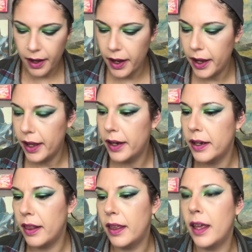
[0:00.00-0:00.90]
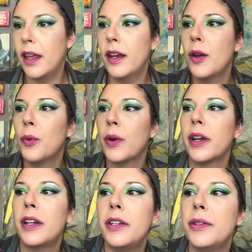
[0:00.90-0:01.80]
And then we're
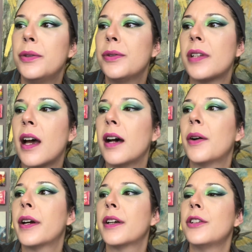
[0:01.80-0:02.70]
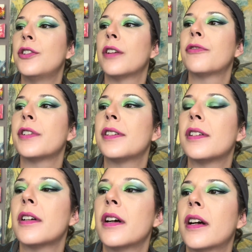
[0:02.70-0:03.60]
gonna use our Jeffree
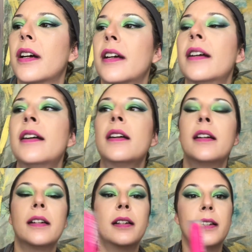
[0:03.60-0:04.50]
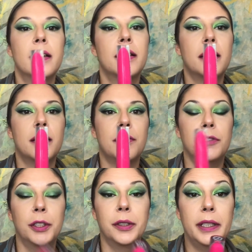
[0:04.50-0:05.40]
Star
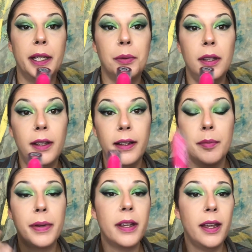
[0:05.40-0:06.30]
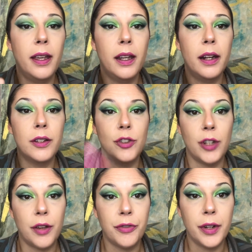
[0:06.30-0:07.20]
Velour Liquid Lip in
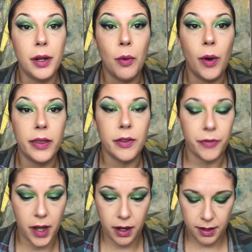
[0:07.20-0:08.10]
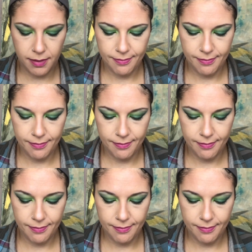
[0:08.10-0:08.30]
Jeffrey What the Fuck.